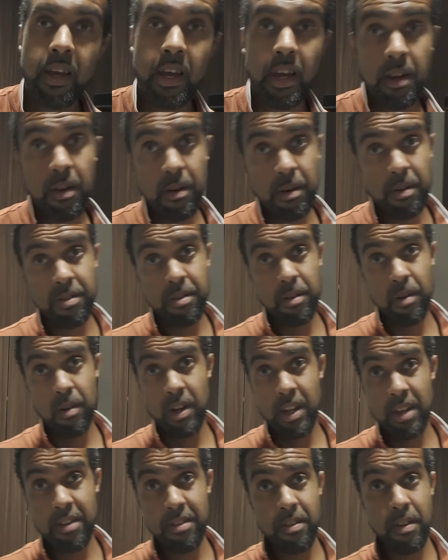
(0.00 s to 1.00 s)
And also,
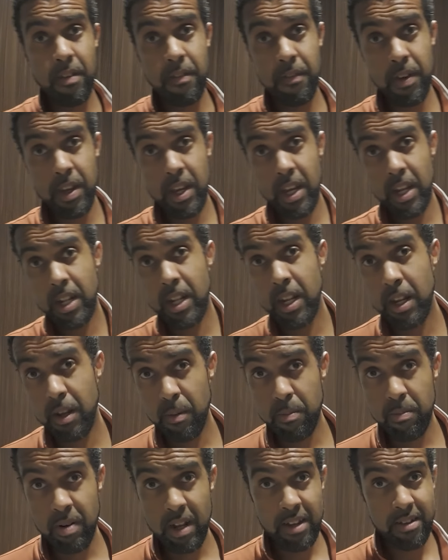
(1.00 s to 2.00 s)
let's not forget that a
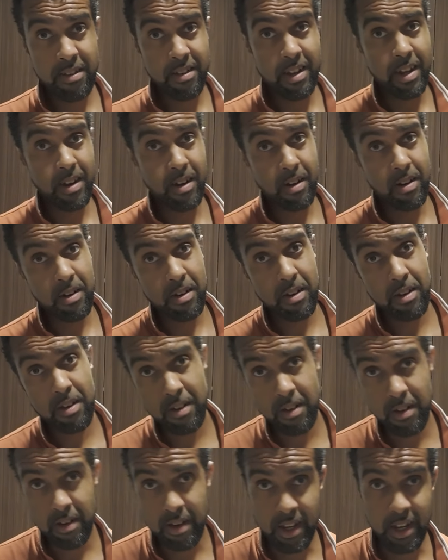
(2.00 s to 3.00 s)
place like
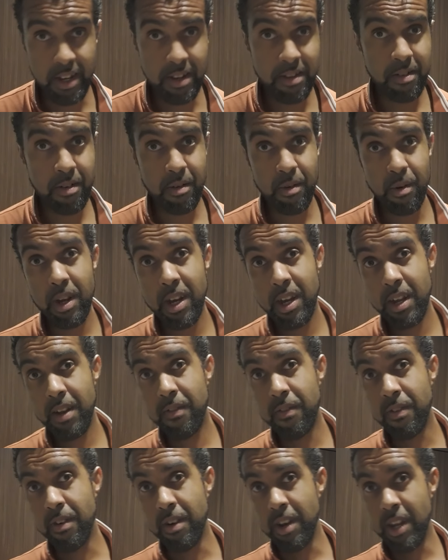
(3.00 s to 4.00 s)
London is great
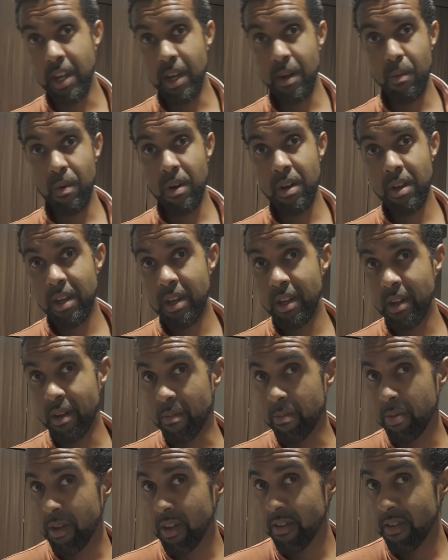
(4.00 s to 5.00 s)
for
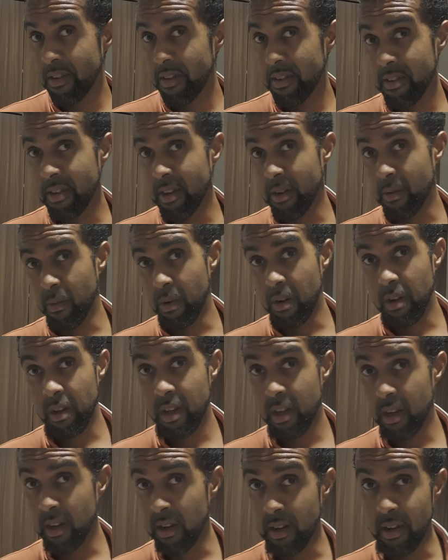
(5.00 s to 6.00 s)
networking, business
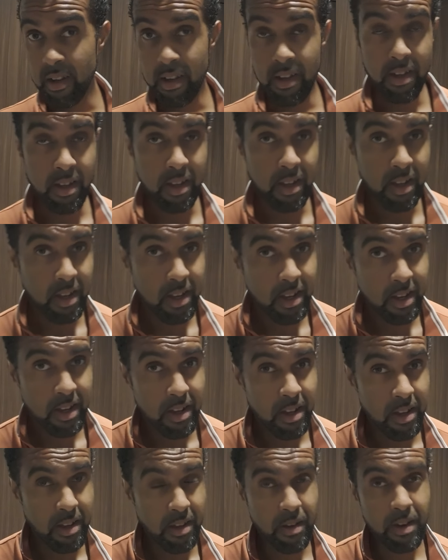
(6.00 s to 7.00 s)
networking.
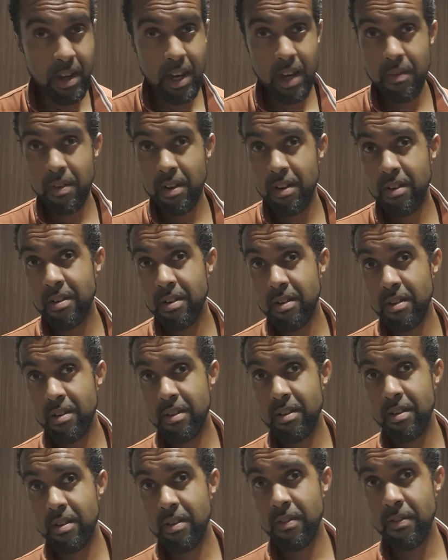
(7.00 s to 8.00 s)
You have the
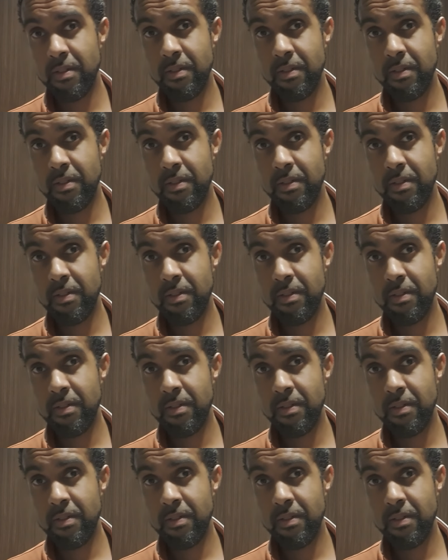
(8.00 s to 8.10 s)
chance of